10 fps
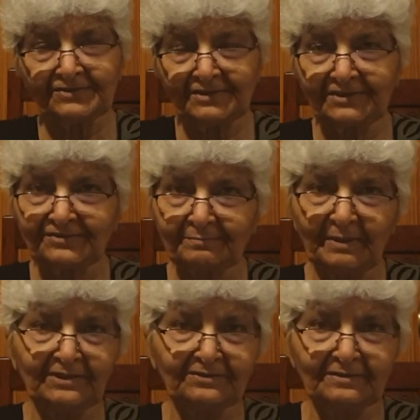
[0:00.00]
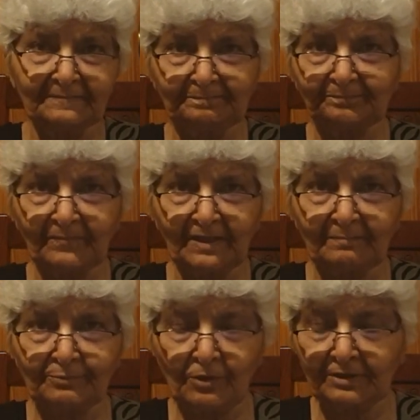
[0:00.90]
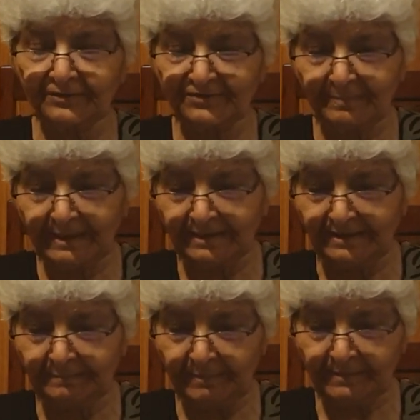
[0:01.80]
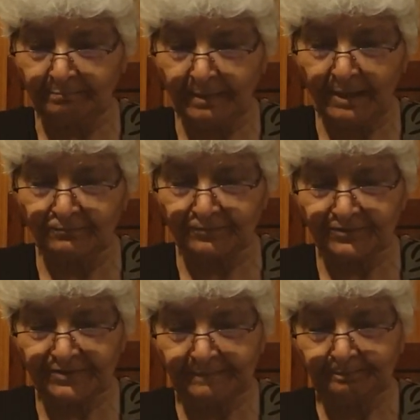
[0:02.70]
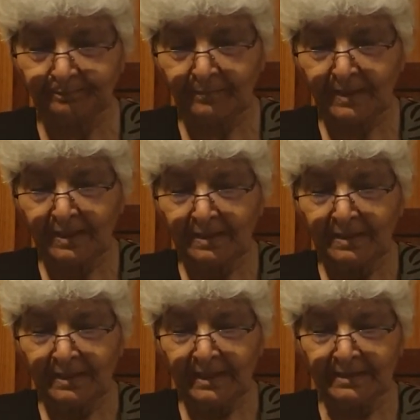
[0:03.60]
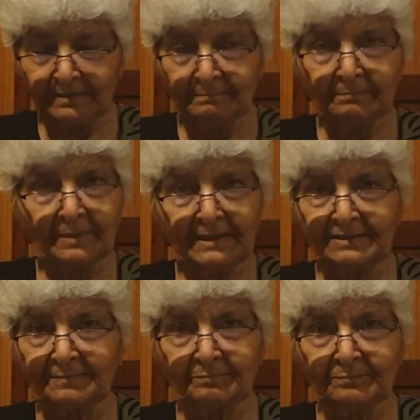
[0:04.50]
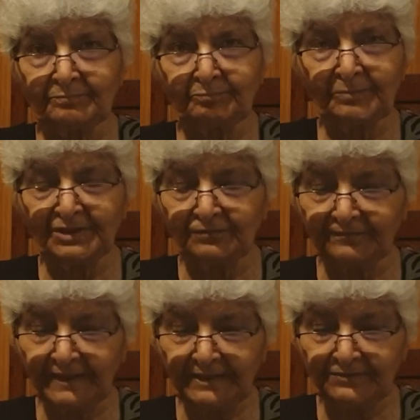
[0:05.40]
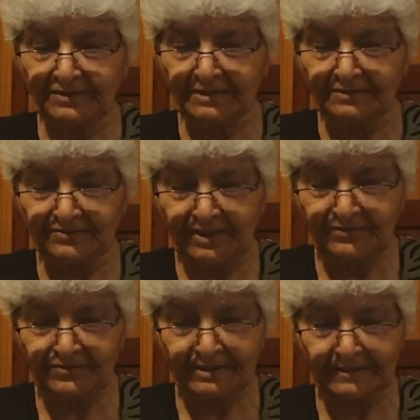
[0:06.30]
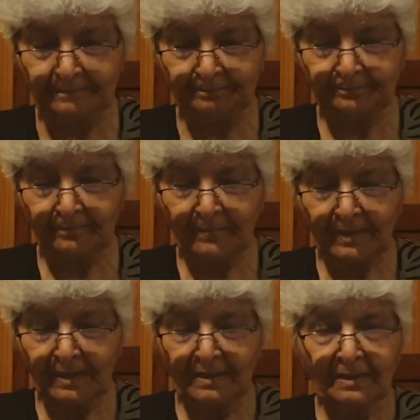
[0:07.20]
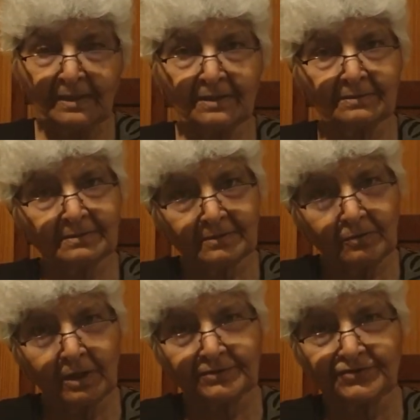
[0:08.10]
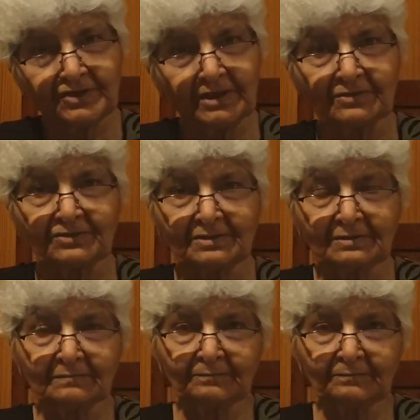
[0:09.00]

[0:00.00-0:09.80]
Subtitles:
States made progress by leap and bounds, and by the mid of 19th century, it got changed